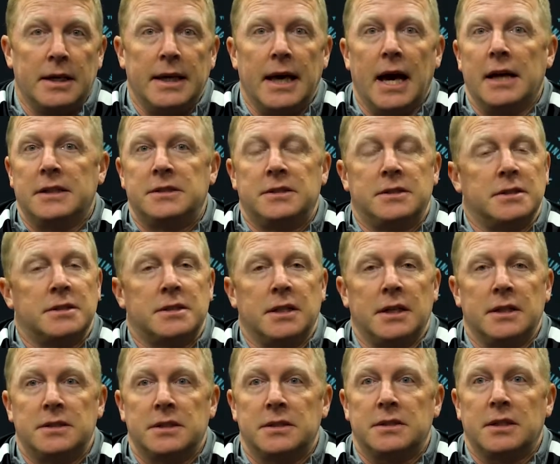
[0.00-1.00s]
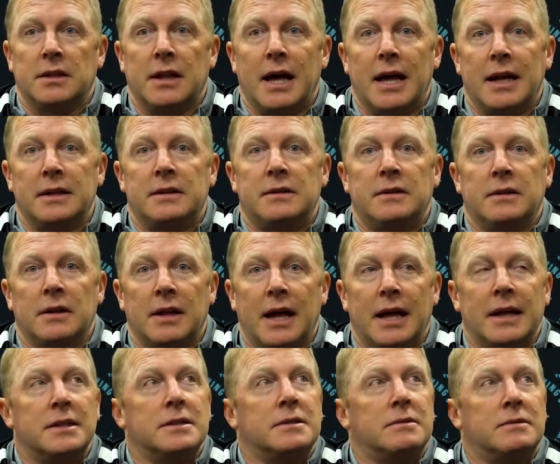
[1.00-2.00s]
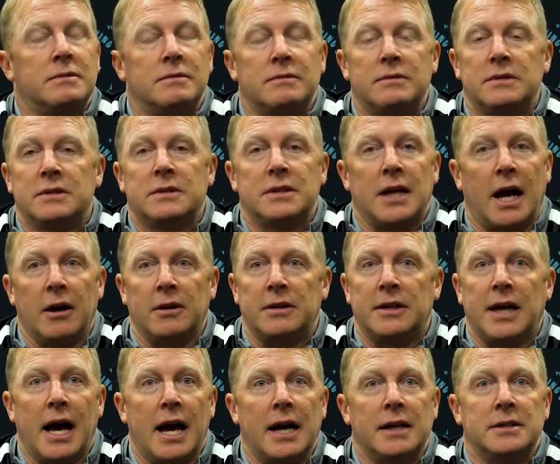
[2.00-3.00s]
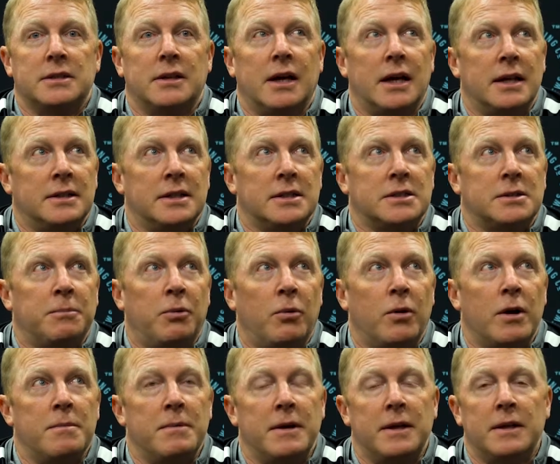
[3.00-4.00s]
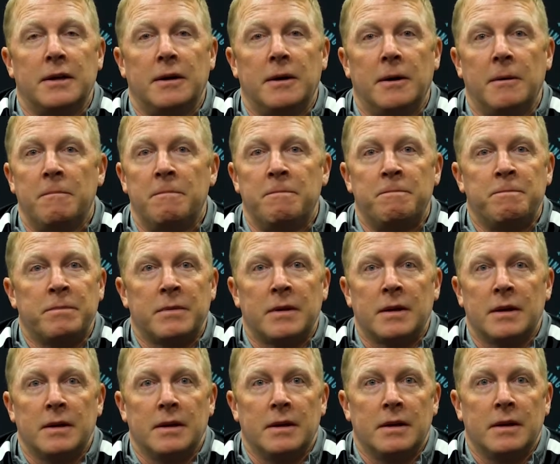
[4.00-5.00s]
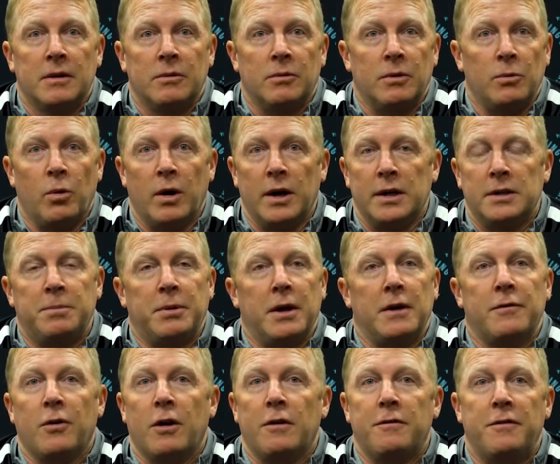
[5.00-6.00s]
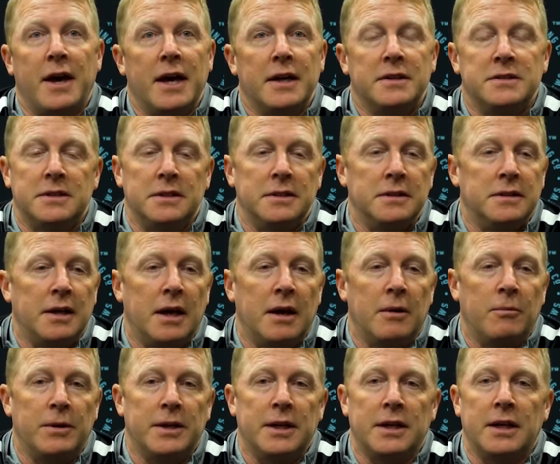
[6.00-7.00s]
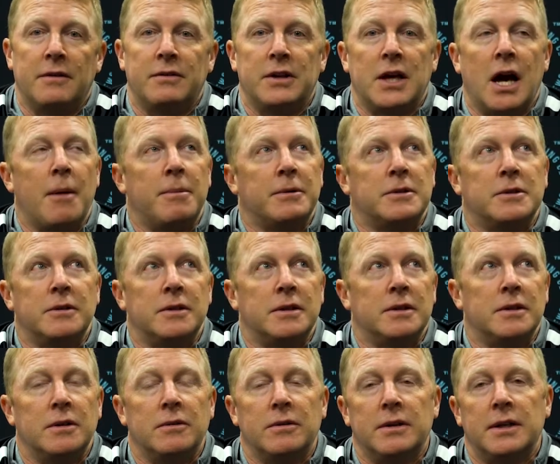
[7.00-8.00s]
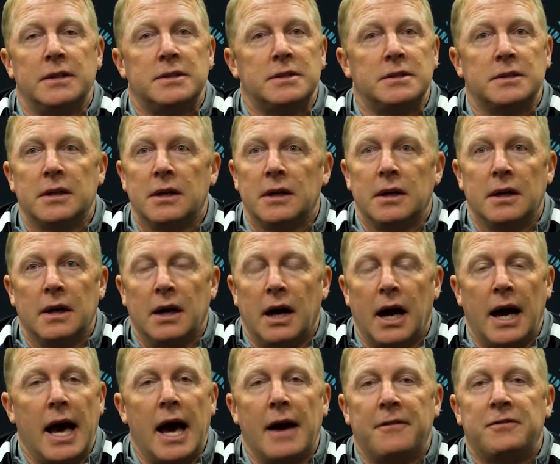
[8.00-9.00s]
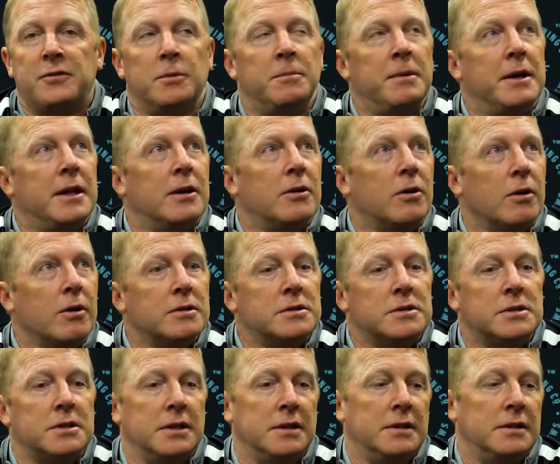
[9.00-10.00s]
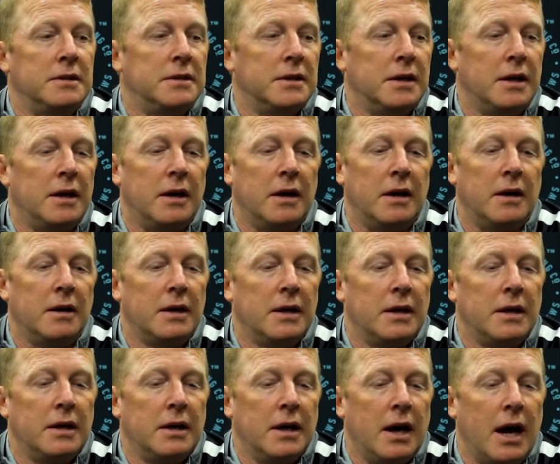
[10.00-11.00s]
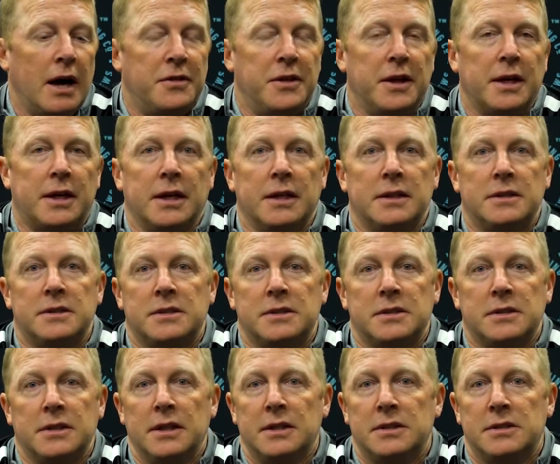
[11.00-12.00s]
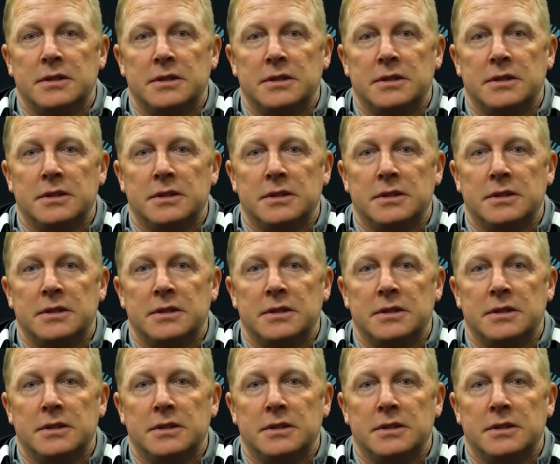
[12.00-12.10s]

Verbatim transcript: Yeah, it's just a lot of tired guys, a lot of disappointment. We wanted to play for our fans, and we didn't have the opportunity to do. And it's, I have to admit, it hurts, and I think it's